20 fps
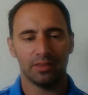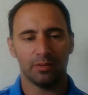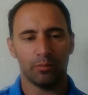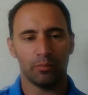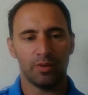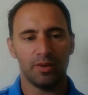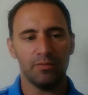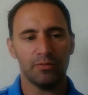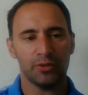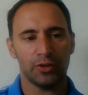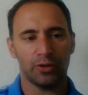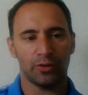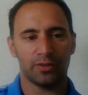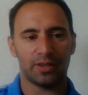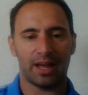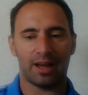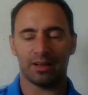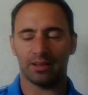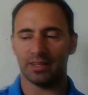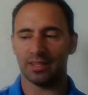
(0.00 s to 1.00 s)
we've
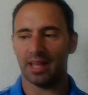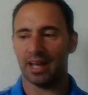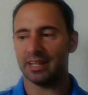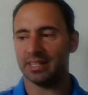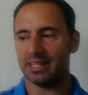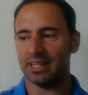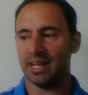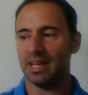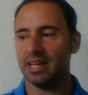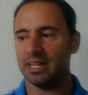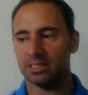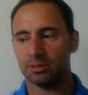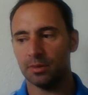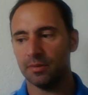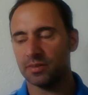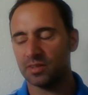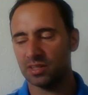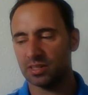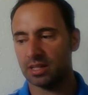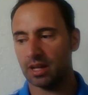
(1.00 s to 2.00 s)
turned out in 90 days,
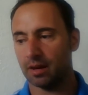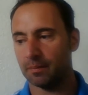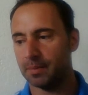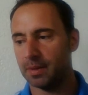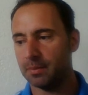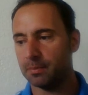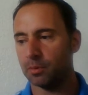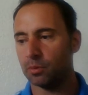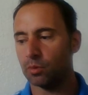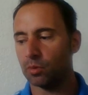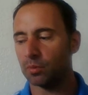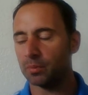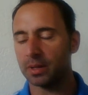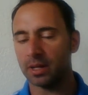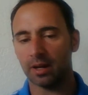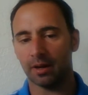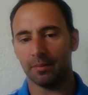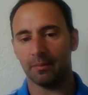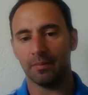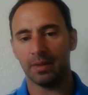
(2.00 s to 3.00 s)
we've turned out people who have
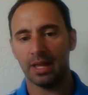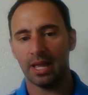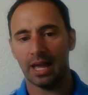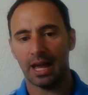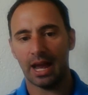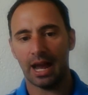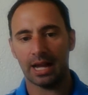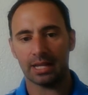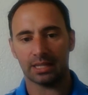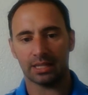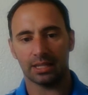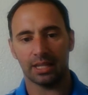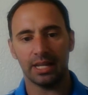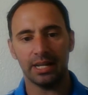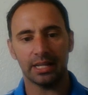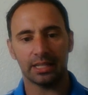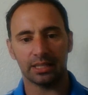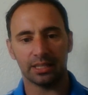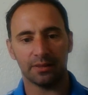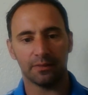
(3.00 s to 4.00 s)
become
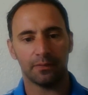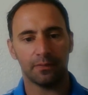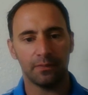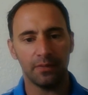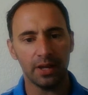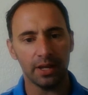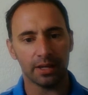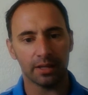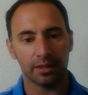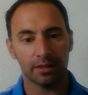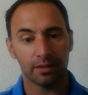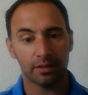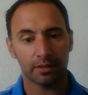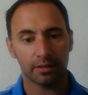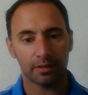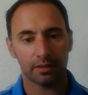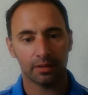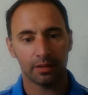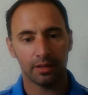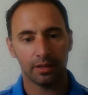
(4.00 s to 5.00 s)
athletically fit,
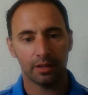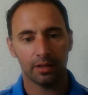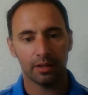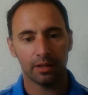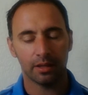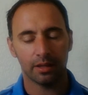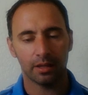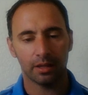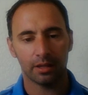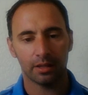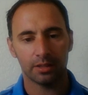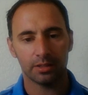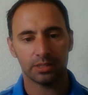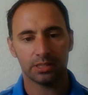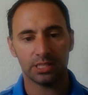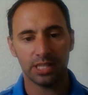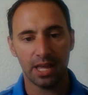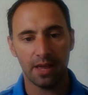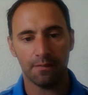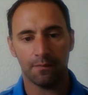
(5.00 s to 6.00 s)

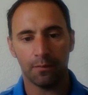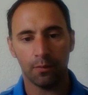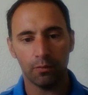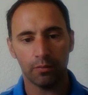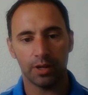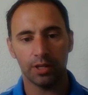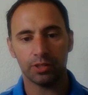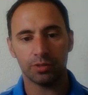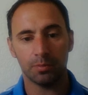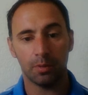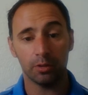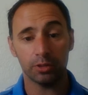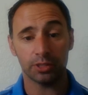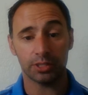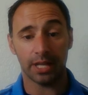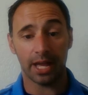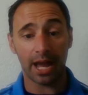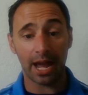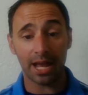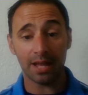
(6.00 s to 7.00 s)
safe, full range of
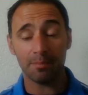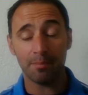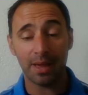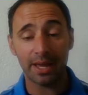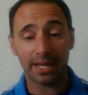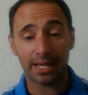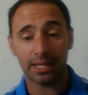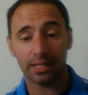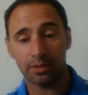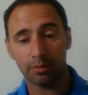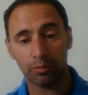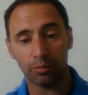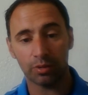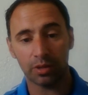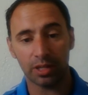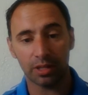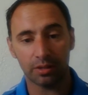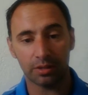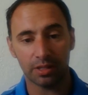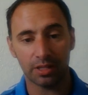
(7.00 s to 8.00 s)
motion, and making
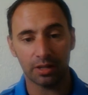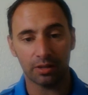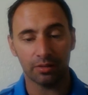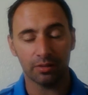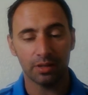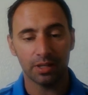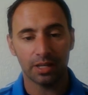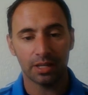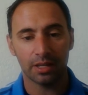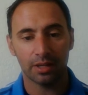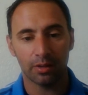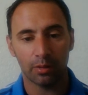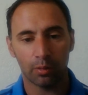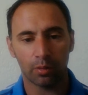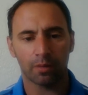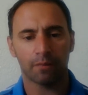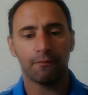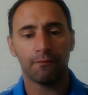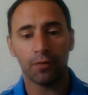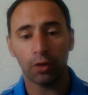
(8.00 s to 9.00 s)

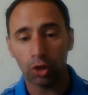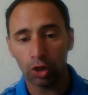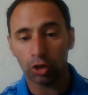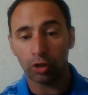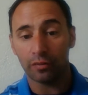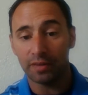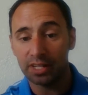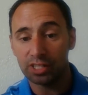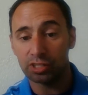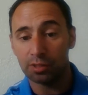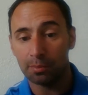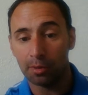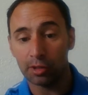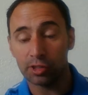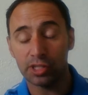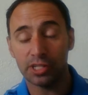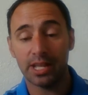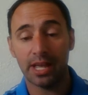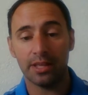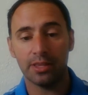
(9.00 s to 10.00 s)
or fuller range of
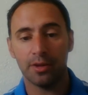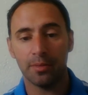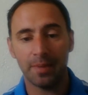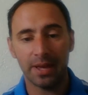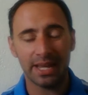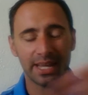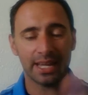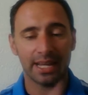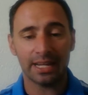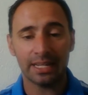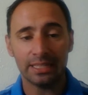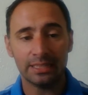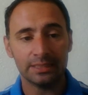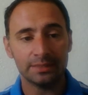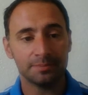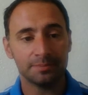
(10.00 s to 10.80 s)
motion, and they're making